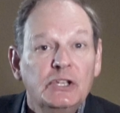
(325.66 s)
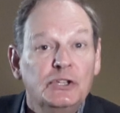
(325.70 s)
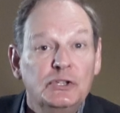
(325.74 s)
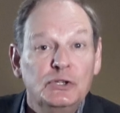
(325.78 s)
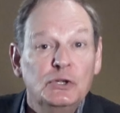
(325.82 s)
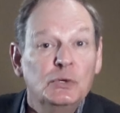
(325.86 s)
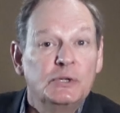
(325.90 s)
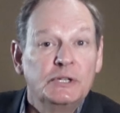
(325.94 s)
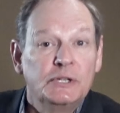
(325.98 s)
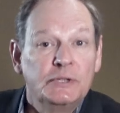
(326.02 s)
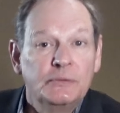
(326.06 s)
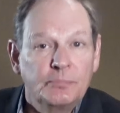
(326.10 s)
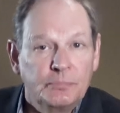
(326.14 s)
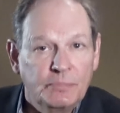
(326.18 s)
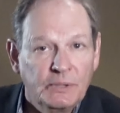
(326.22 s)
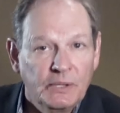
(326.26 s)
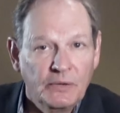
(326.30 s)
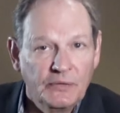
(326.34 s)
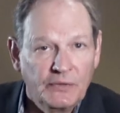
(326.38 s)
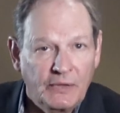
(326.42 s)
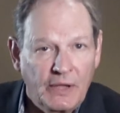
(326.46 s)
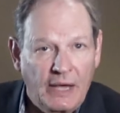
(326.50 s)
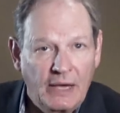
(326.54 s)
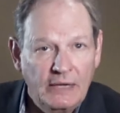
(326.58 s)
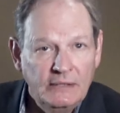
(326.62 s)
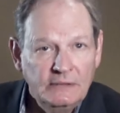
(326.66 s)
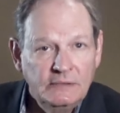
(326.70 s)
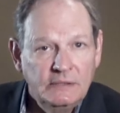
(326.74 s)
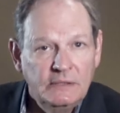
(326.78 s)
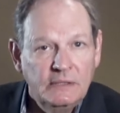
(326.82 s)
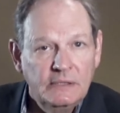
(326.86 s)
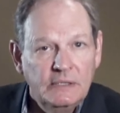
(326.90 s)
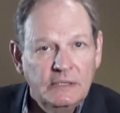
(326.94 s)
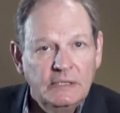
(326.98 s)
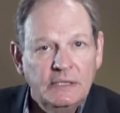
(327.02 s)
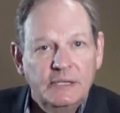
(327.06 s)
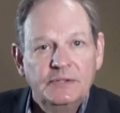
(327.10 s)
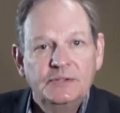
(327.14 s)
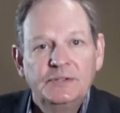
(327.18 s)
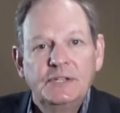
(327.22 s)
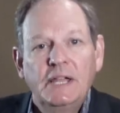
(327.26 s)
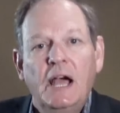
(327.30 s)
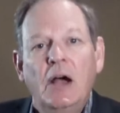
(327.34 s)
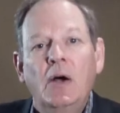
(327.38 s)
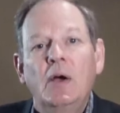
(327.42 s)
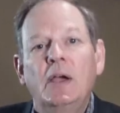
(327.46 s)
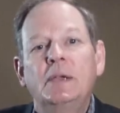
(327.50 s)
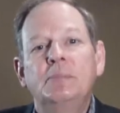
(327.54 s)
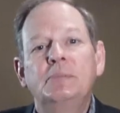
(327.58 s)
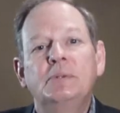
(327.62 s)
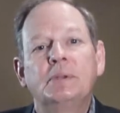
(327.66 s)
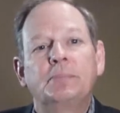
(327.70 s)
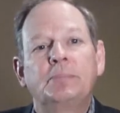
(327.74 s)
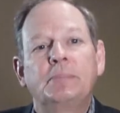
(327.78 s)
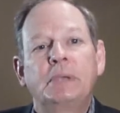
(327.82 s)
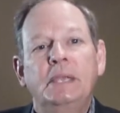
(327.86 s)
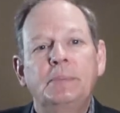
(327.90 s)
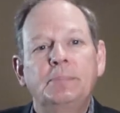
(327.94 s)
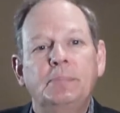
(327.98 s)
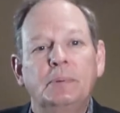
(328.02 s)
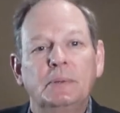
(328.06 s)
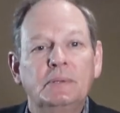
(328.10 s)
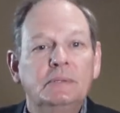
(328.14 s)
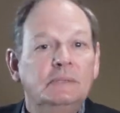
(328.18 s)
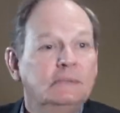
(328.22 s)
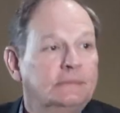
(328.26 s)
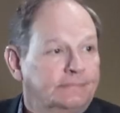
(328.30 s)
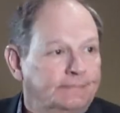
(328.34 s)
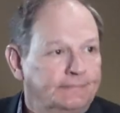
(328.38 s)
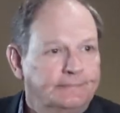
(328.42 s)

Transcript: "You didn't build that," is now aimed at people,